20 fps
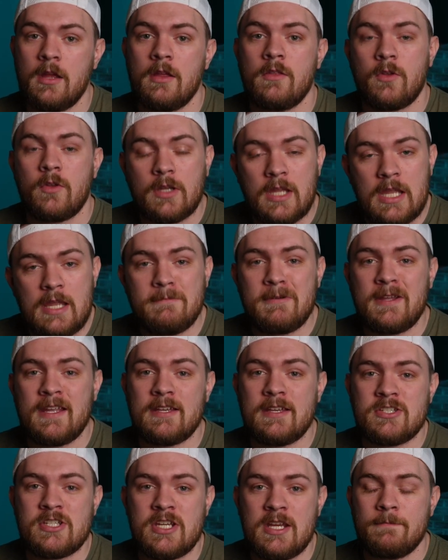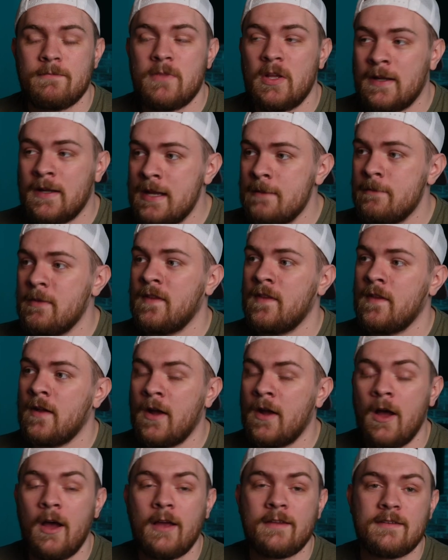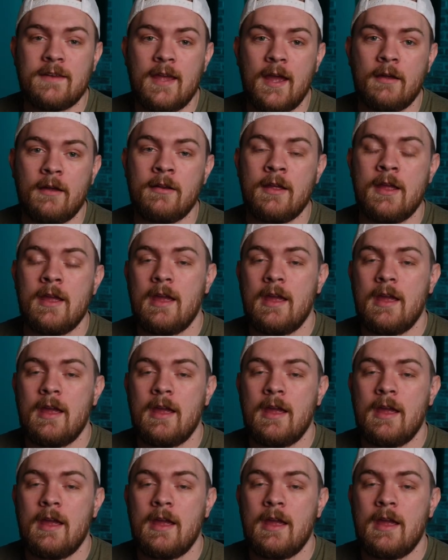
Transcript: They're keeping it cheap, they're keeping the cost down,